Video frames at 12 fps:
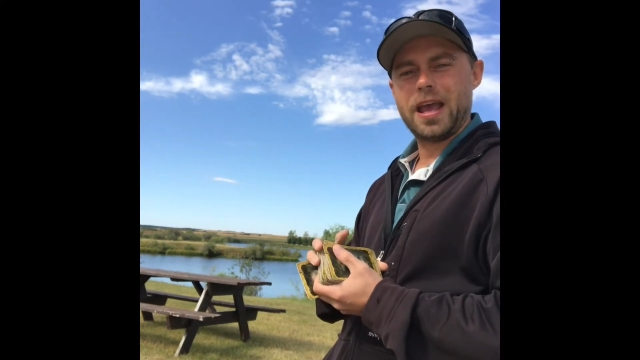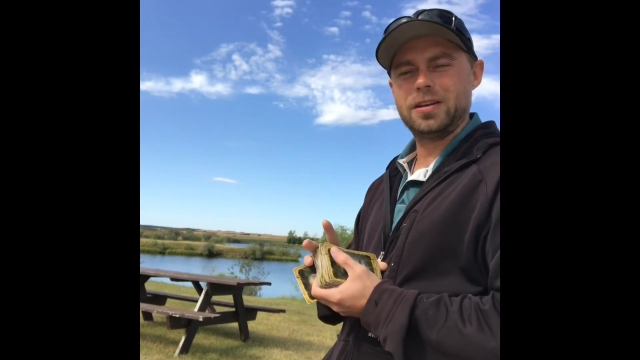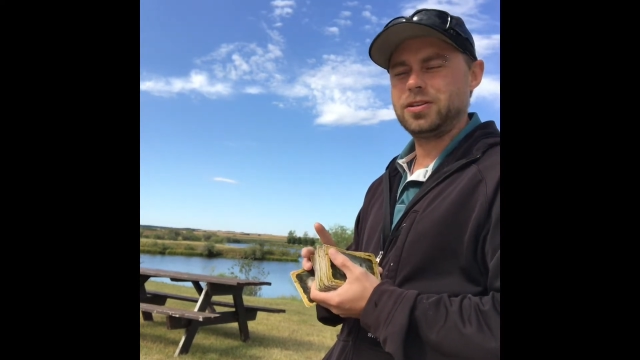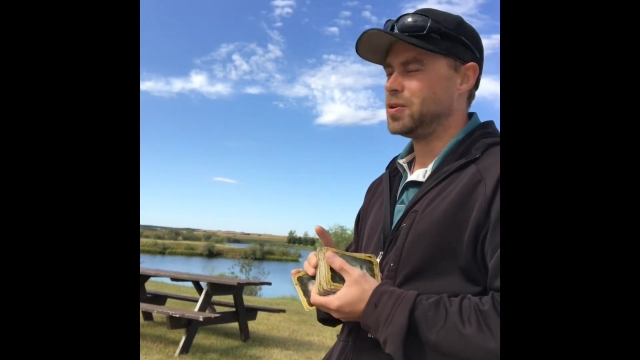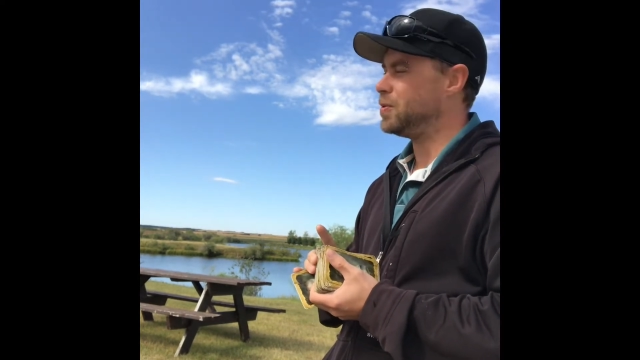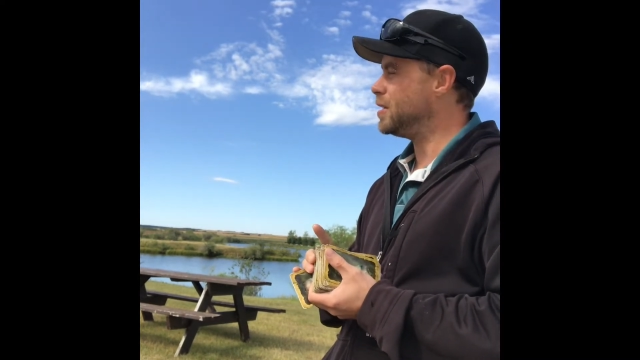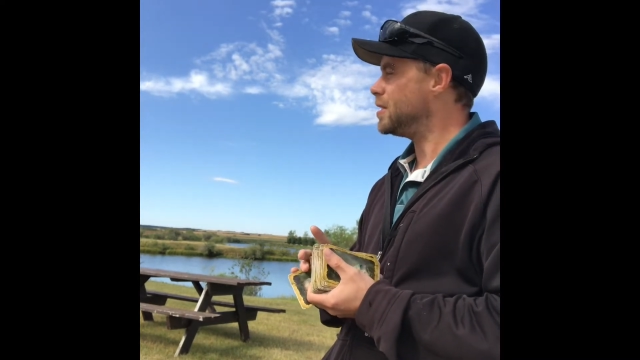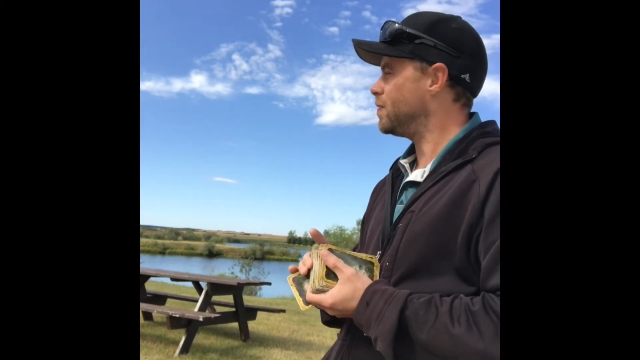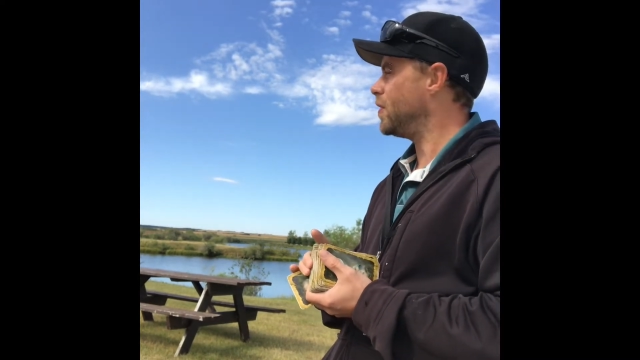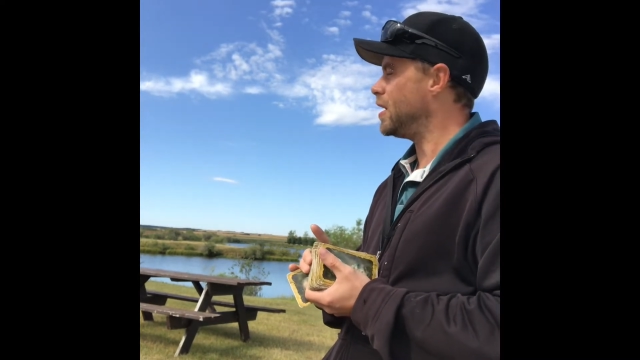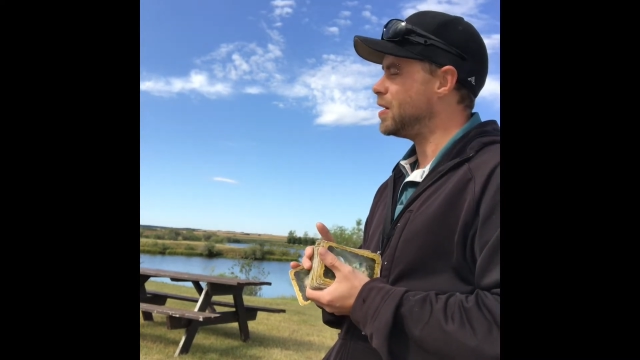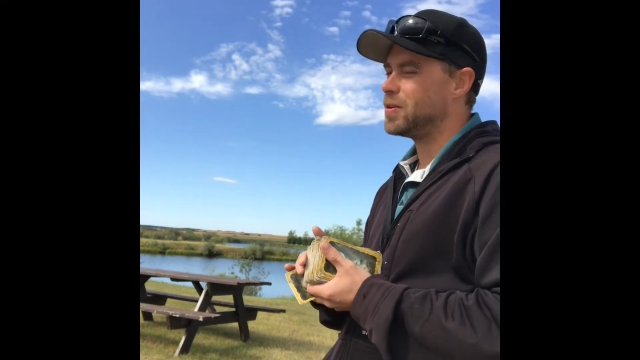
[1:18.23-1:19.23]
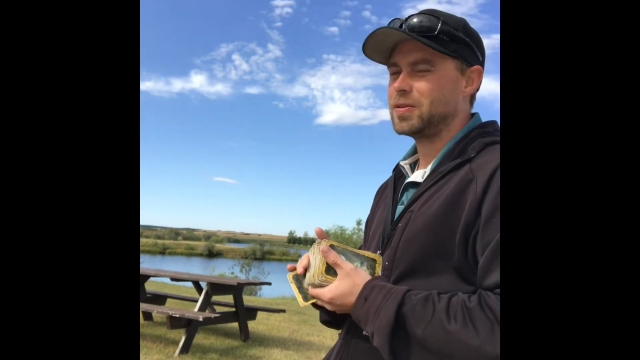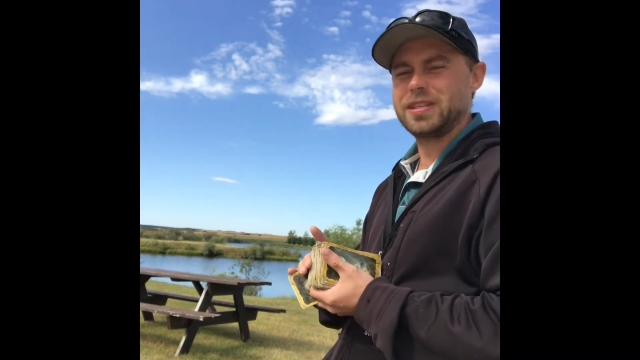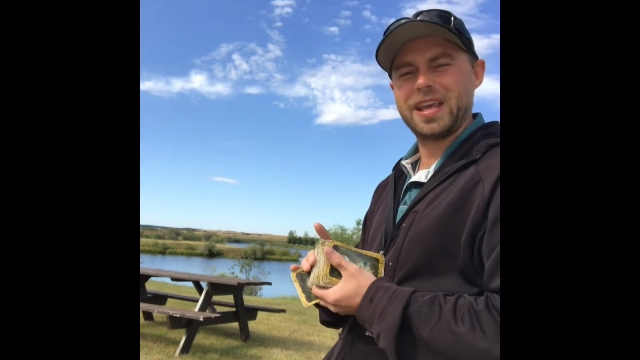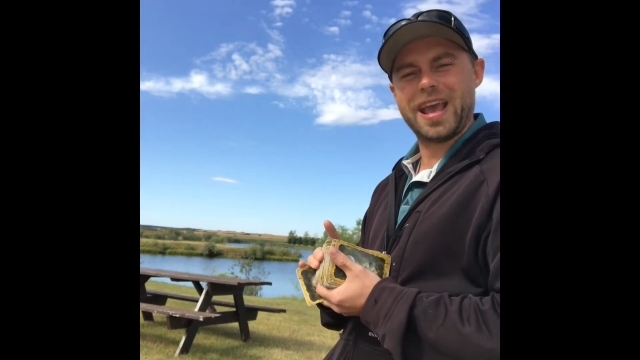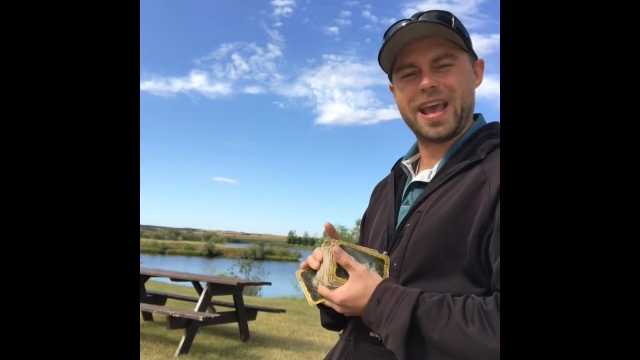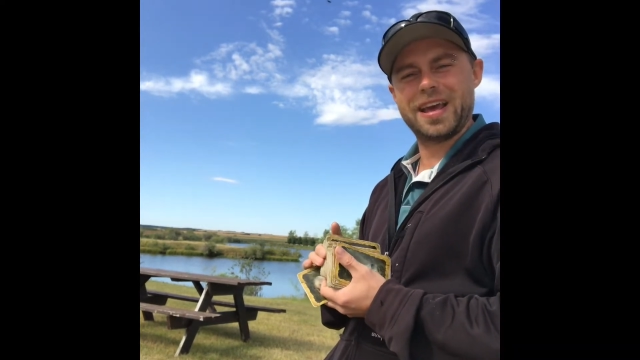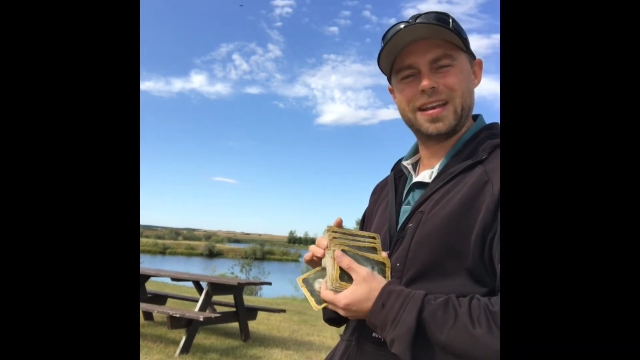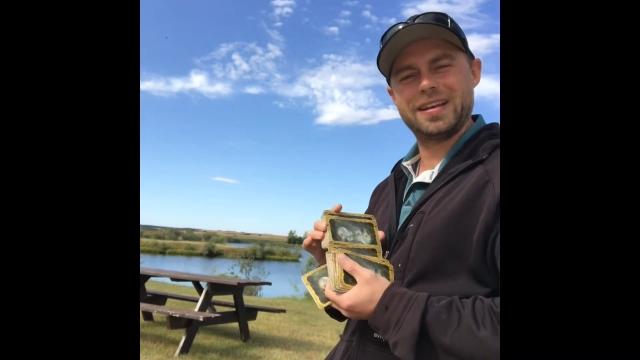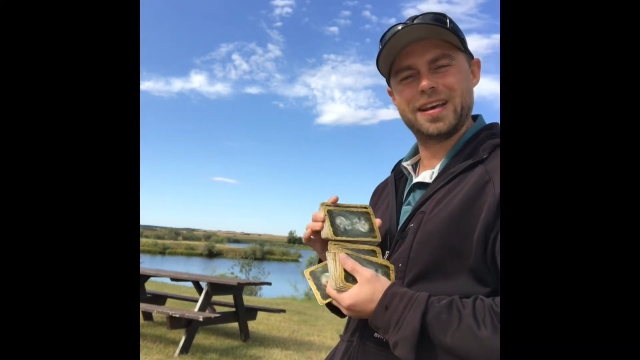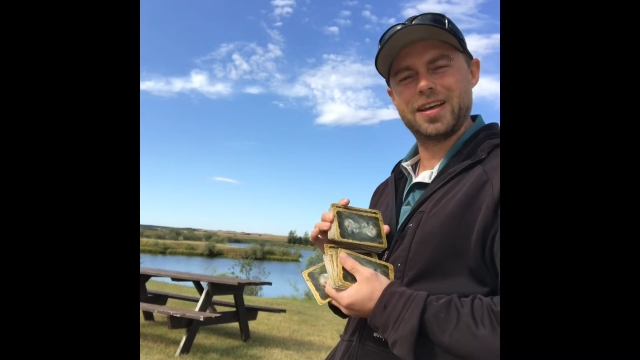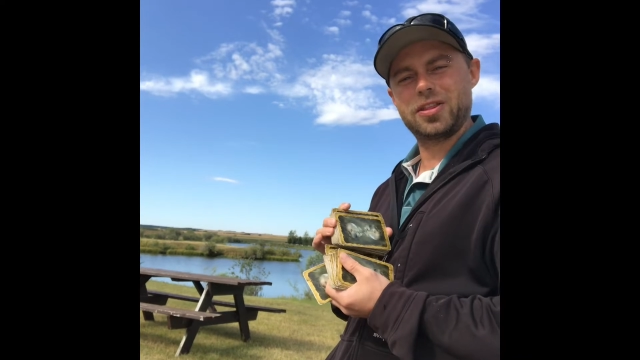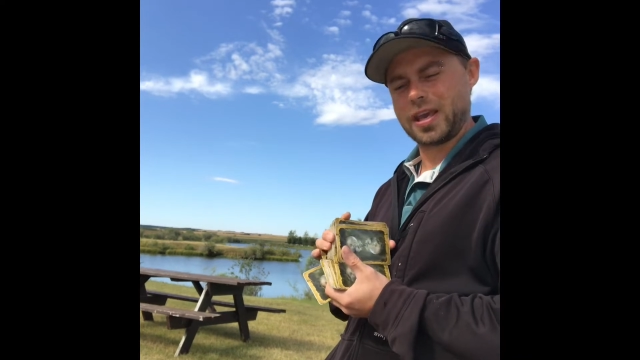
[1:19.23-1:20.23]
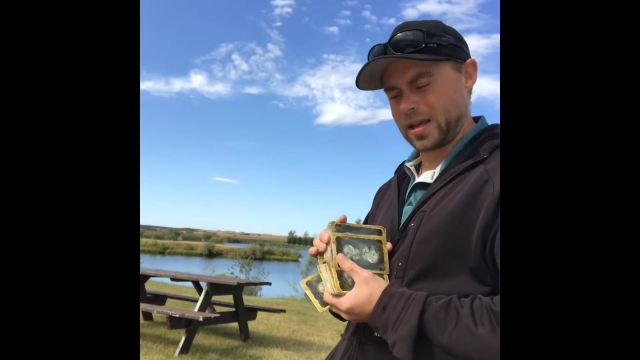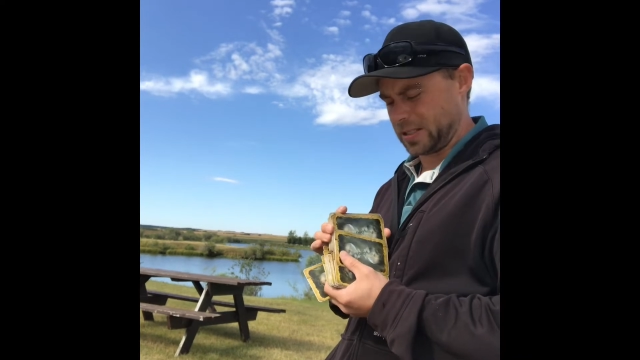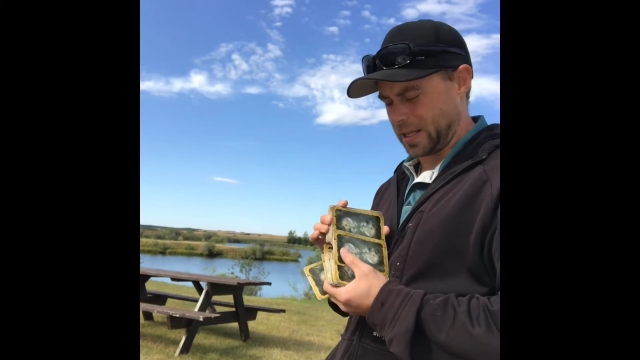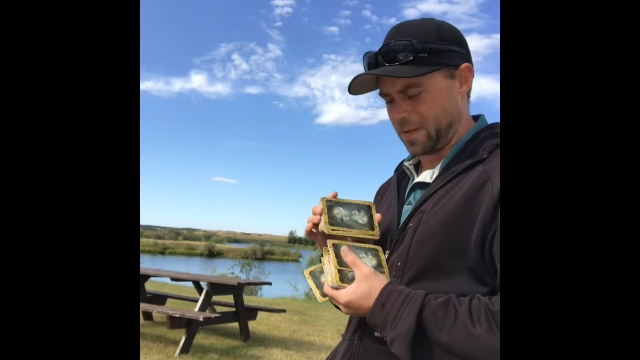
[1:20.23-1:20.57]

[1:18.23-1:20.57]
and do these videos. And thanks,